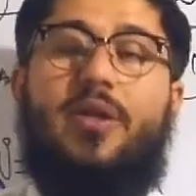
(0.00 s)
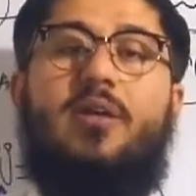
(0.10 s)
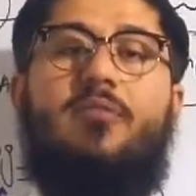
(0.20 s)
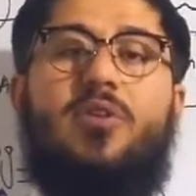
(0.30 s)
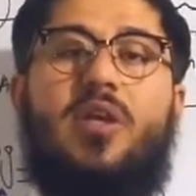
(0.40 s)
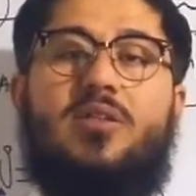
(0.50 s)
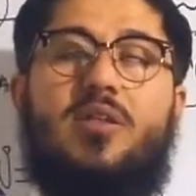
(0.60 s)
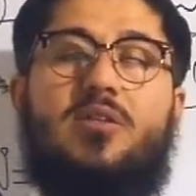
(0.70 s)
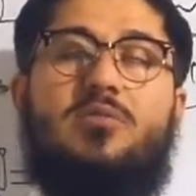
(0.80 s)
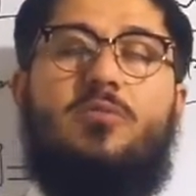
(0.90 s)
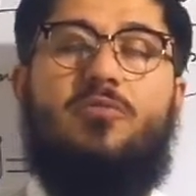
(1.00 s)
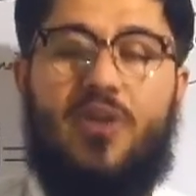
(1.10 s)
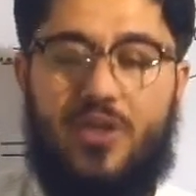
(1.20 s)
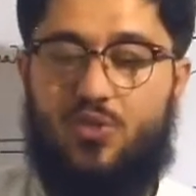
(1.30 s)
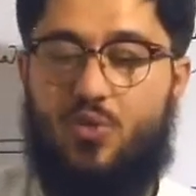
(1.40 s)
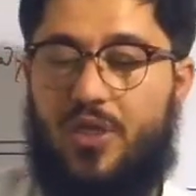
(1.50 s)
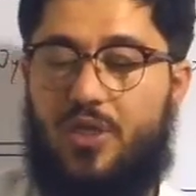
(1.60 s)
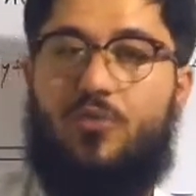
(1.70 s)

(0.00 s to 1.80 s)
We'll come for the answers very soon.